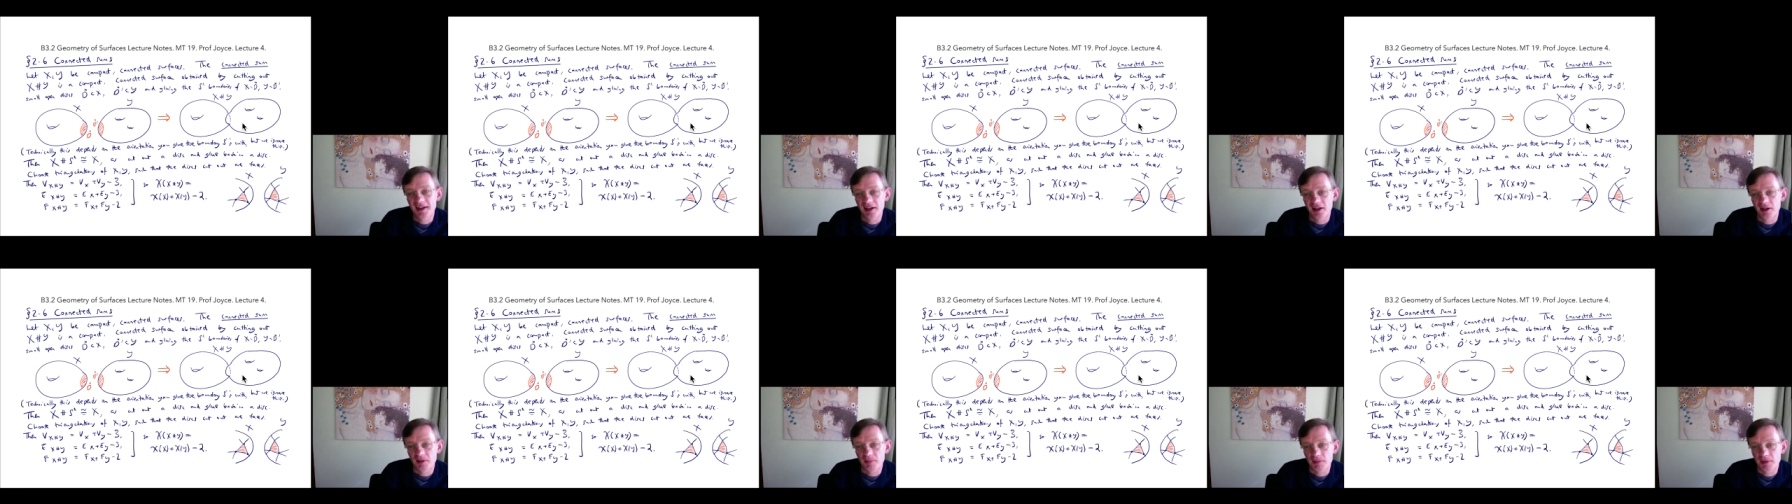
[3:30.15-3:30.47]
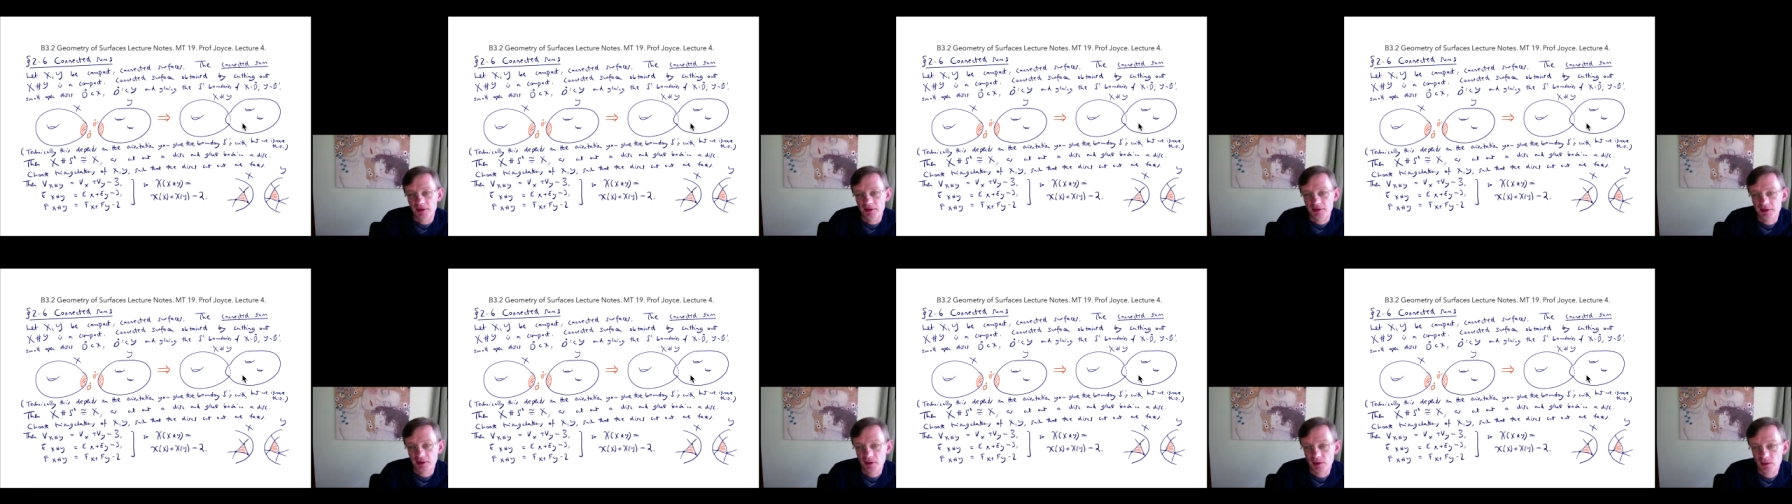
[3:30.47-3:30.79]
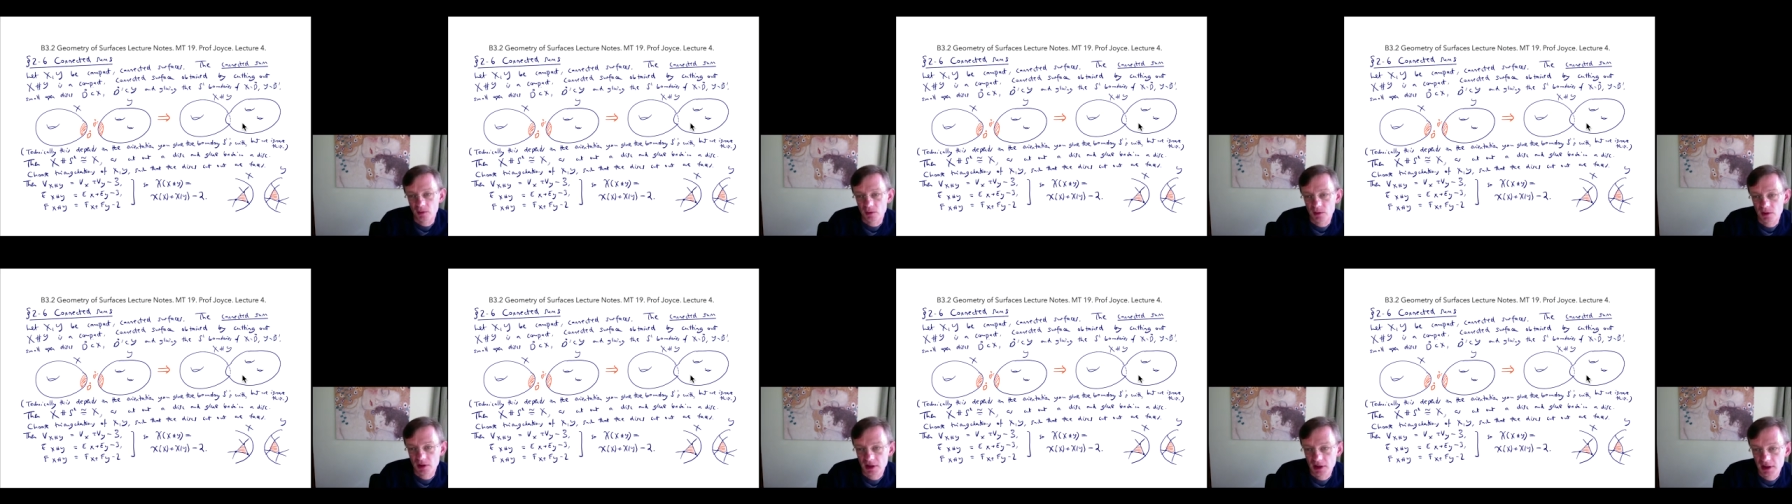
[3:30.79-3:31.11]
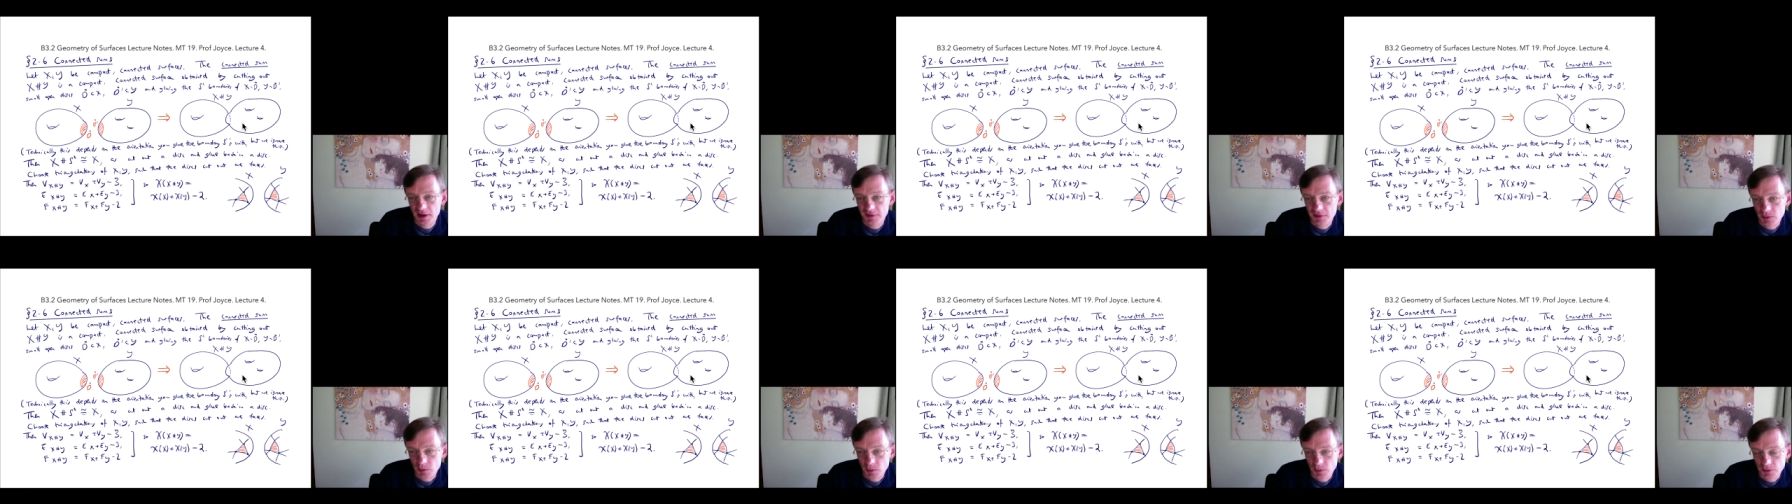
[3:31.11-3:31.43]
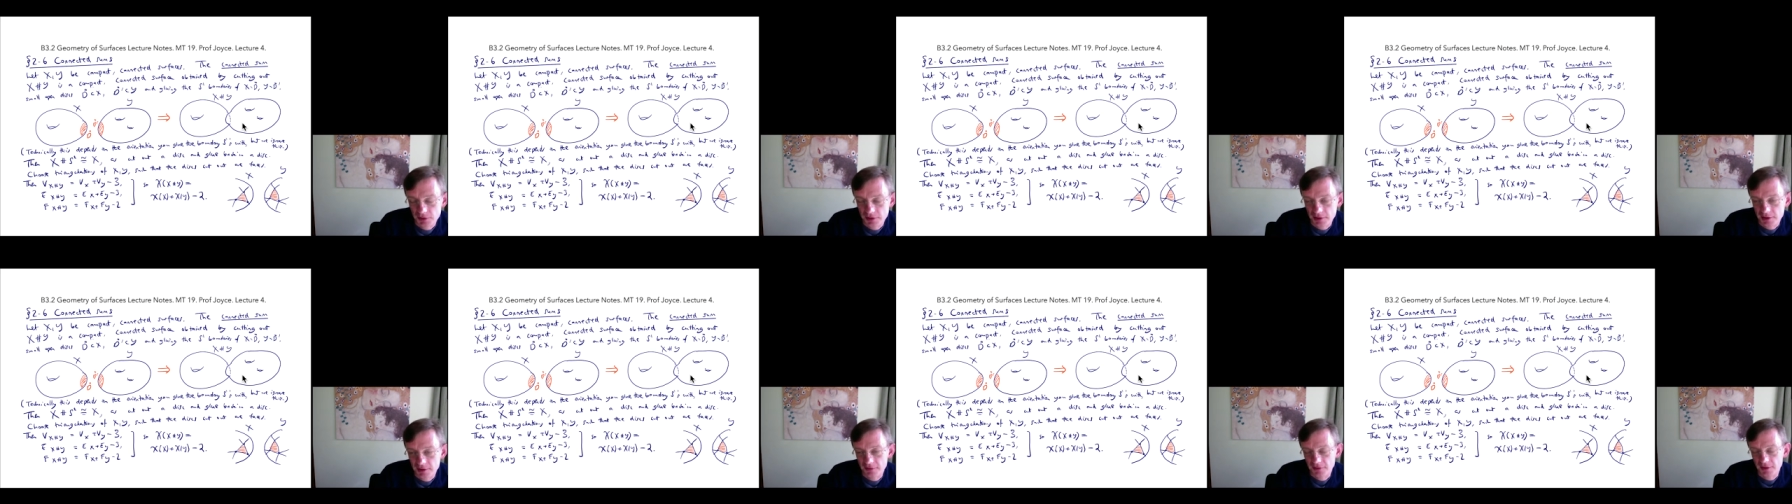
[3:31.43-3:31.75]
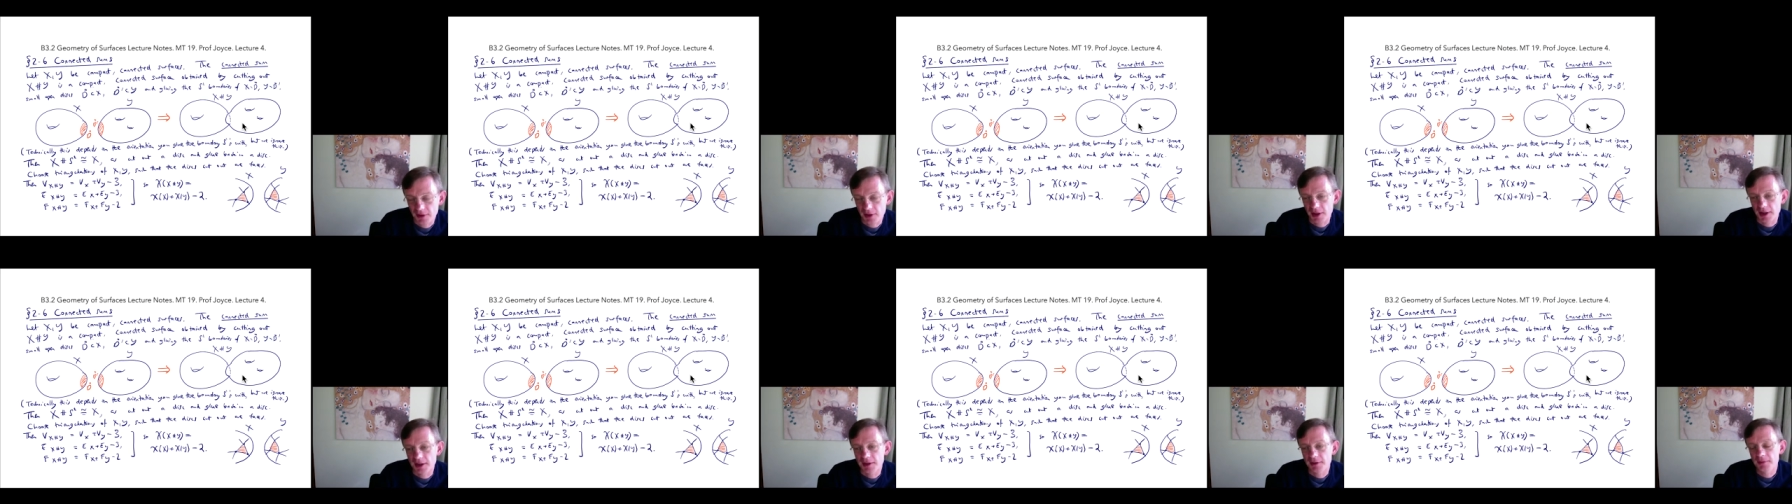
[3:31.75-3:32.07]
Um, so, if you want to
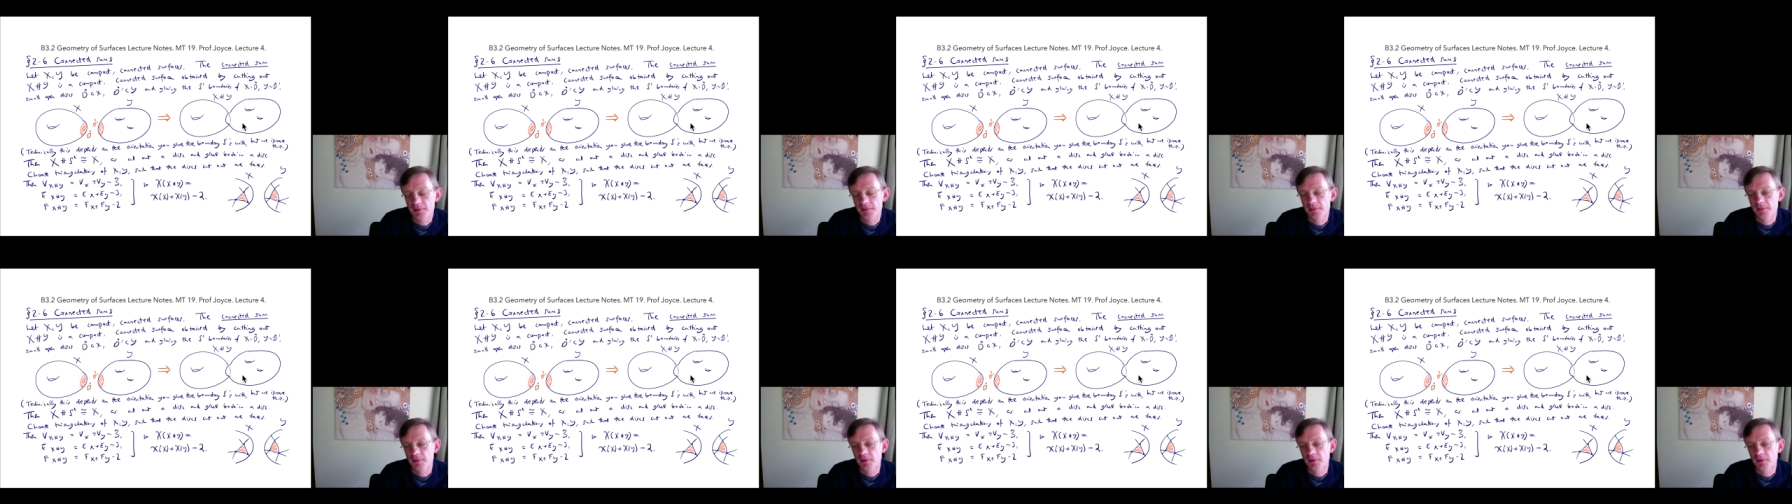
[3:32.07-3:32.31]
define